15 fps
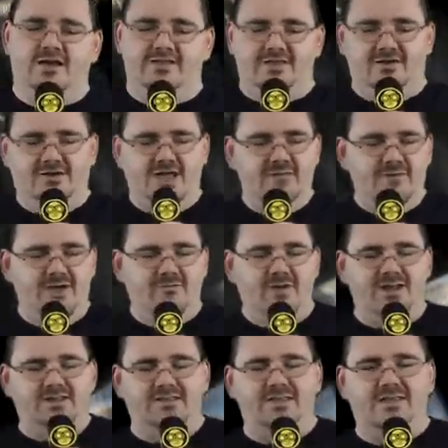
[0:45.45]
They all came out
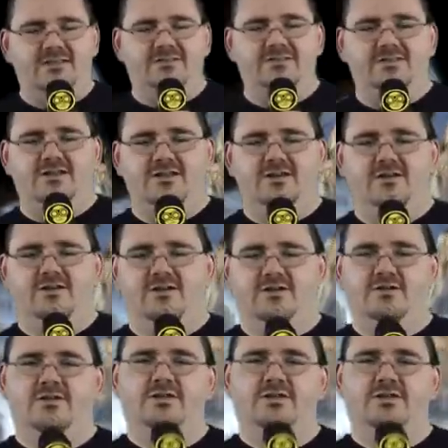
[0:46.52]
right at the end of the year.